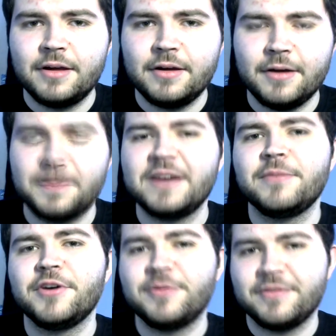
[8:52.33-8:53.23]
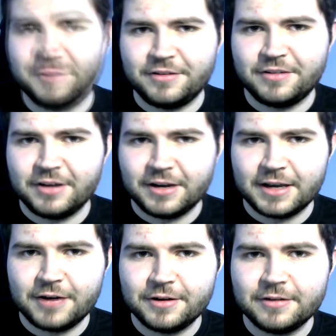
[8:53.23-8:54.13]
a big moment for the side
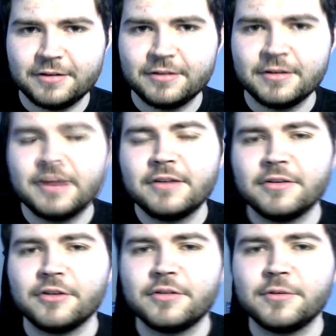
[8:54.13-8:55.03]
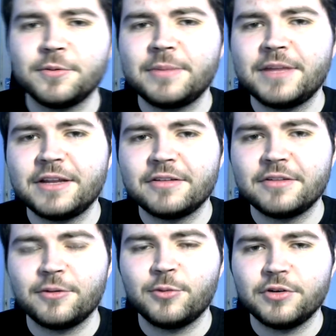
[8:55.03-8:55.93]
characters. So Supreme Leader
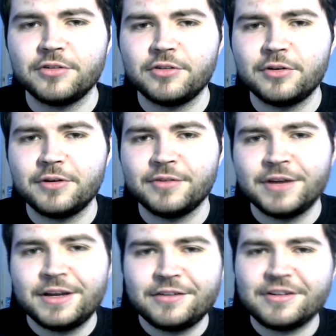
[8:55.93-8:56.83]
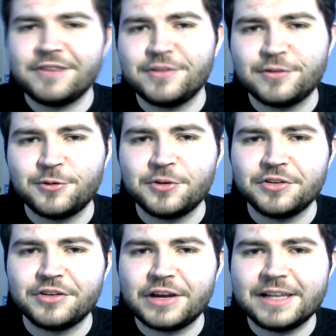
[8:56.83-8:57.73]
Snoke was sort of shafted to
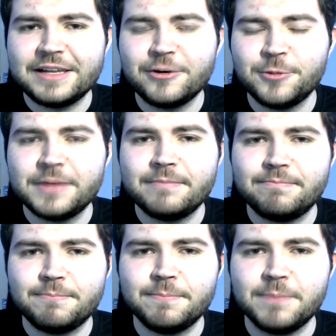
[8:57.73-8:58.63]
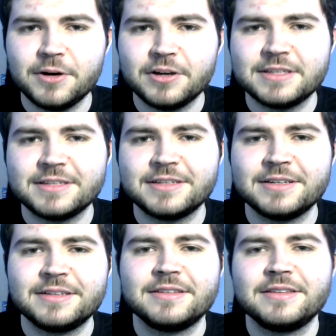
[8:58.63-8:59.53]
one side a little bit, but
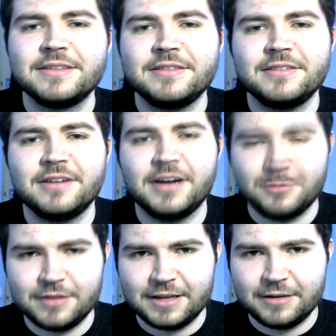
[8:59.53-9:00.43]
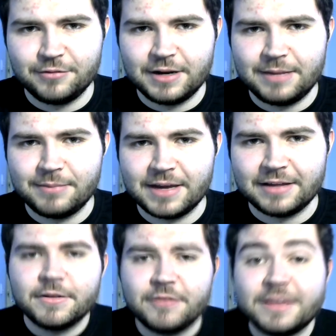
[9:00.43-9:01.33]
I don't think it really
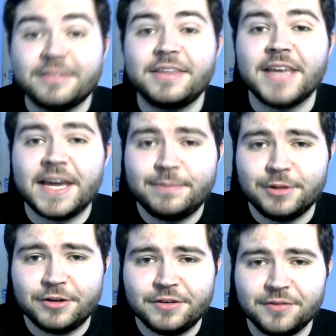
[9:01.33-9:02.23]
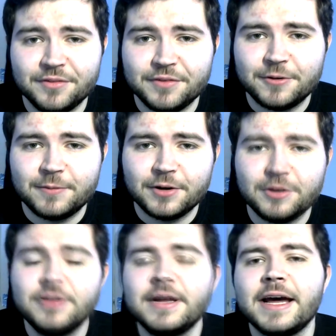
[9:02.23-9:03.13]
matters. So that's the A plot of the film
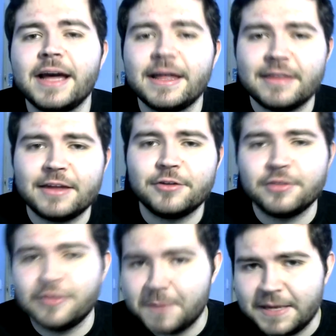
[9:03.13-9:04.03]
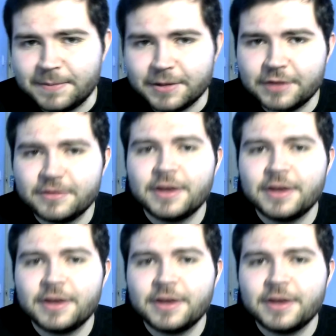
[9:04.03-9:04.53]
gone, and then on to the B plot.